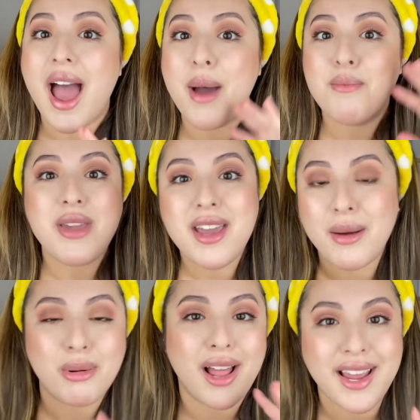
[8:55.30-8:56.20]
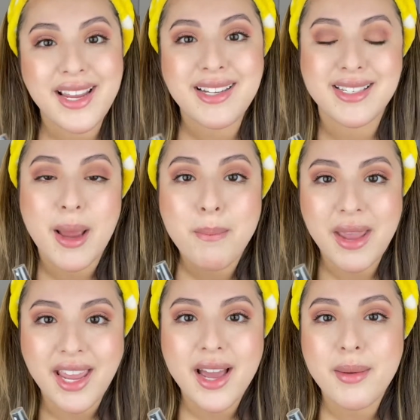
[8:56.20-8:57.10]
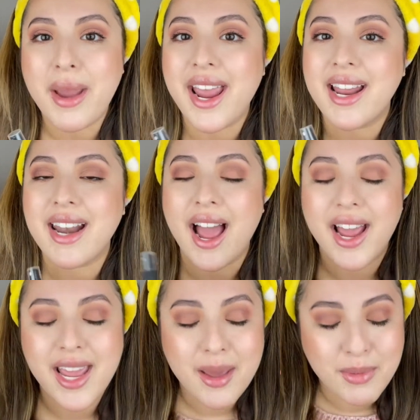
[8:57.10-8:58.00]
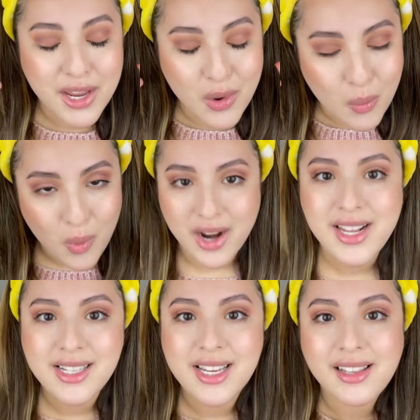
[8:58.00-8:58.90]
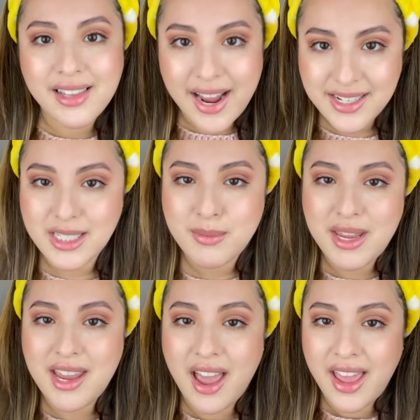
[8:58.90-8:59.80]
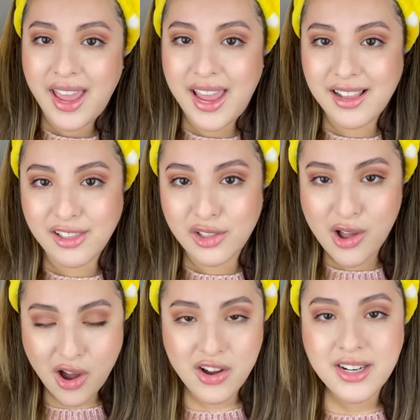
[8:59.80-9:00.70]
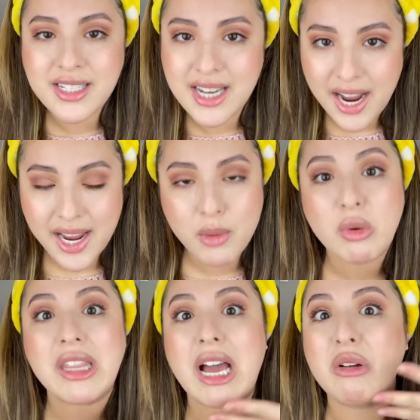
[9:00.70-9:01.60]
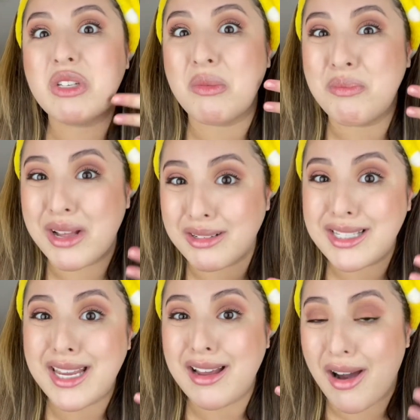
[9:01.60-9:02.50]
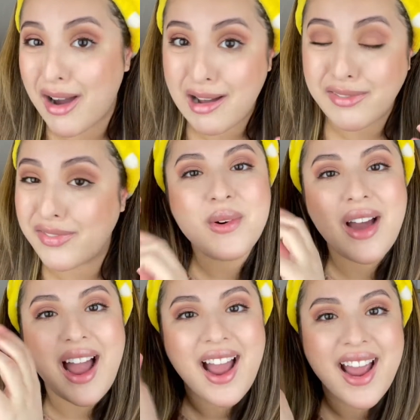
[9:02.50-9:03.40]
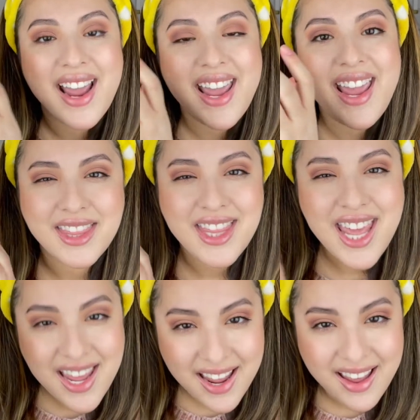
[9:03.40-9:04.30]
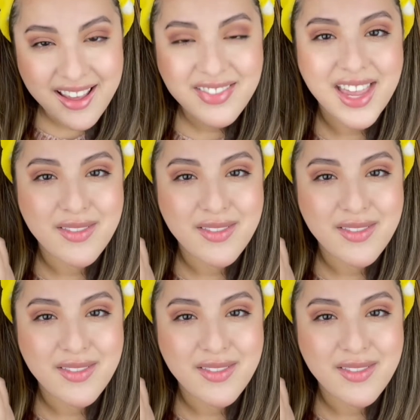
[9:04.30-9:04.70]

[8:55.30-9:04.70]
be applying some makeup and I am gonna want it to last me a long time without melting off. I think that if